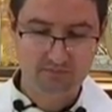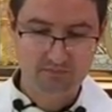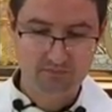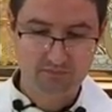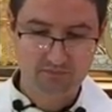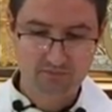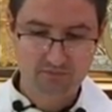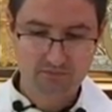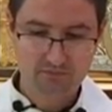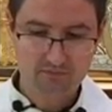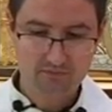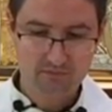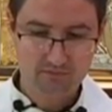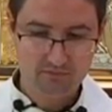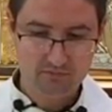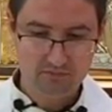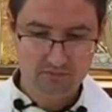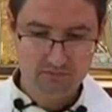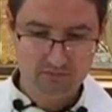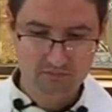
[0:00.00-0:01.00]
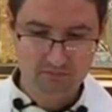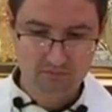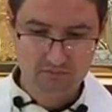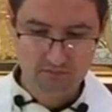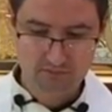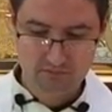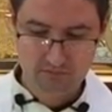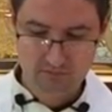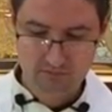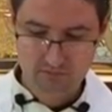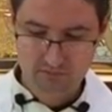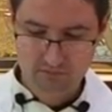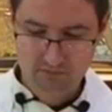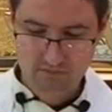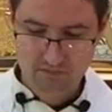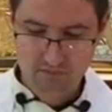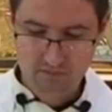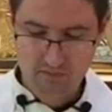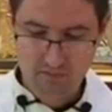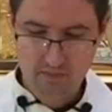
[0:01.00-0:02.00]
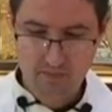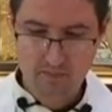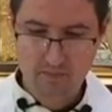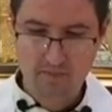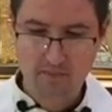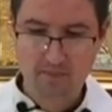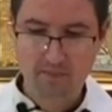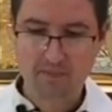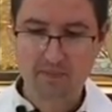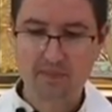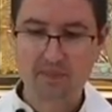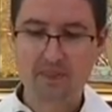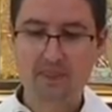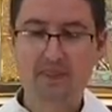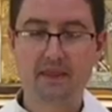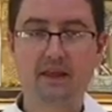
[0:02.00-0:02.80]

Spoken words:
Nothing is said.